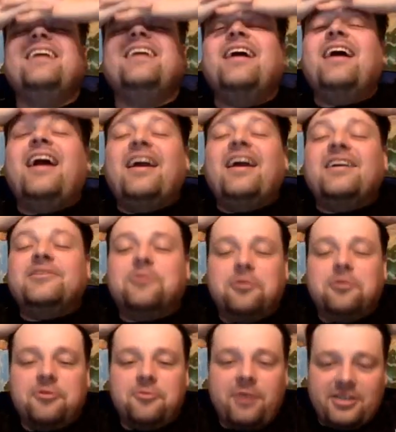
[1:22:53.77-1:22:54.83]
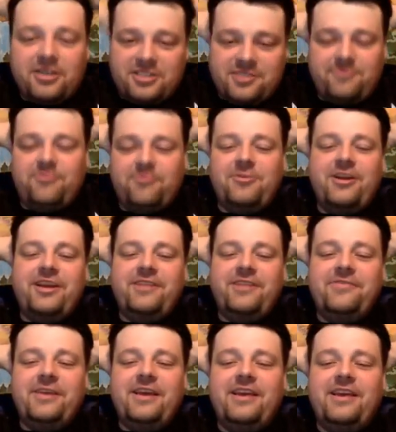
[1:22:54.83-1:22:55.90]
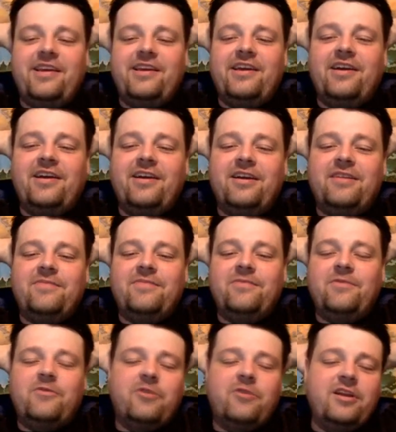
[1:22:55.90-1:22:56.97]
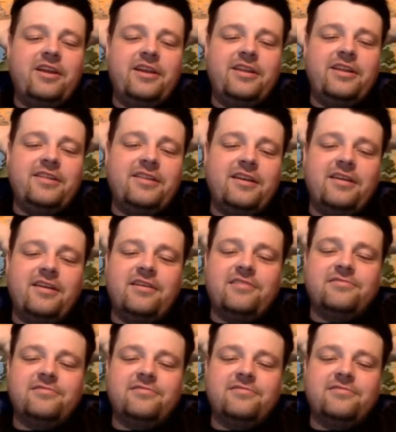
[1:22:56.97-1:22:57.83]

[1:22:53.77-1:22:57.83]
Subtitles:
and or watch some more anime, we're going to end it there.